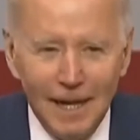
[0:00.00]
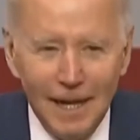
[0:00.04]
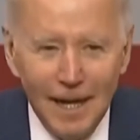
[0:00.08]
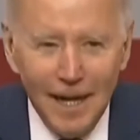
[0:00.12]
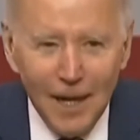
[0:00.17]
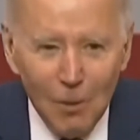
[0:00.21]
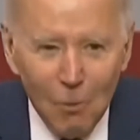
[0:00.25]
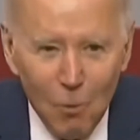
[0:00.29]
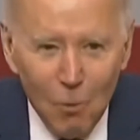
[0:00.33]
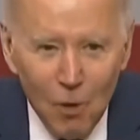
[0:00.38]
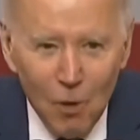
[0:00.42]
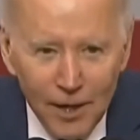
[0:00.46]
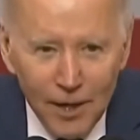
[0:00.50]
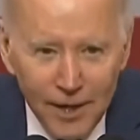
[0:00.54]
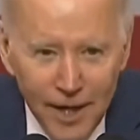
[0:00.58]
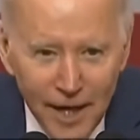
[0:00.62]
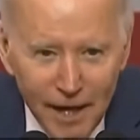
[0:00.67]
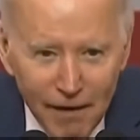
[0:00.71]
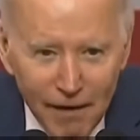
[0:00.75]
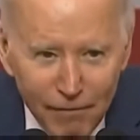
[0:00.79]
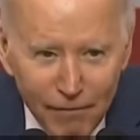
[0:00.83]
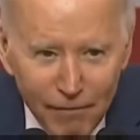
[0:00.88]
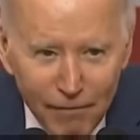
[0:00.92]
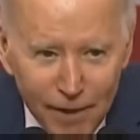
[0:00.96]
I want
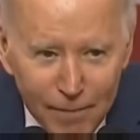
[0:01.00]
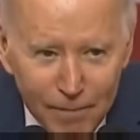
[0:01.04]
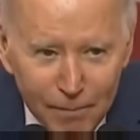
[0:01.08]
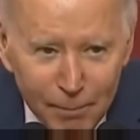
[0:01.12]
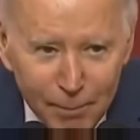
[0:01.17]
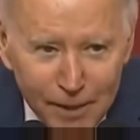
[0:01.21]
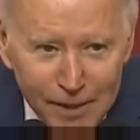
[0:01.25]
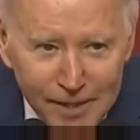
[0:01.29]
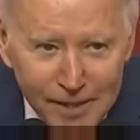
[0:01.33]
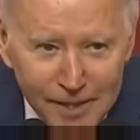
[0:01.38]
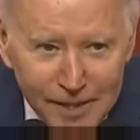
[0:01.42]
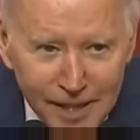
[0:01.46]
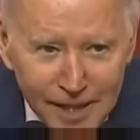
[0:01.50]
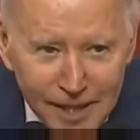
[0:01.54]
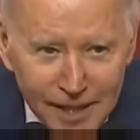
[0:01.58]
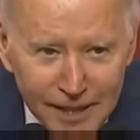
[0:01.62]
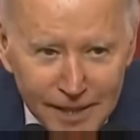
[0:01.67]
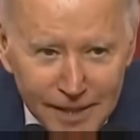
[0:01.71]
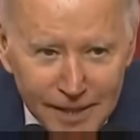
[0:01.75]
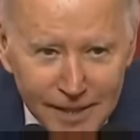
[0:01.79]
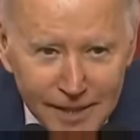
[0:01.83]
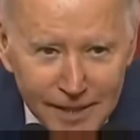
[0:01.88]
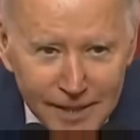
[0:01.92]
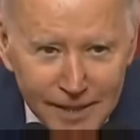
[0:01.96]
every precinct.